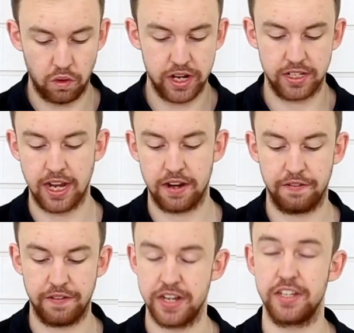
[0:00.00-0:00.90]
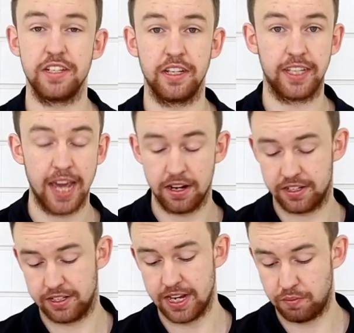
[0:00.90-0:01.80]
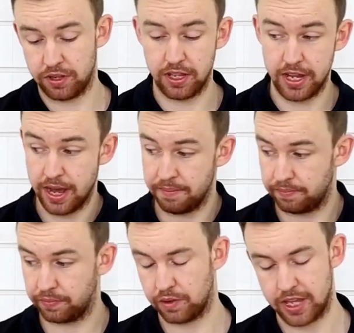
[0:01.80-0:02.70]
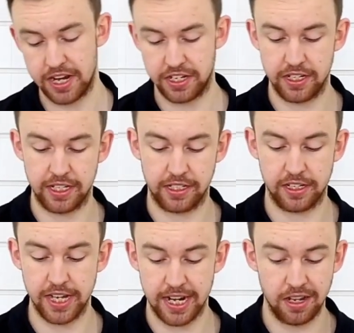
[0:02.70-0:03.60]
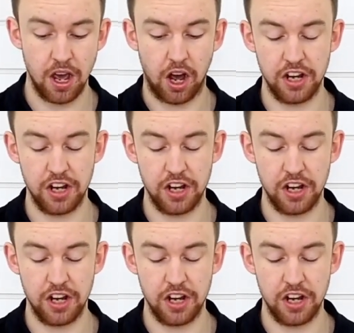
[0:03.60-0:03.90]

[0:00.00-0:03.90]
all your standard features. And again, as I said with the HT66,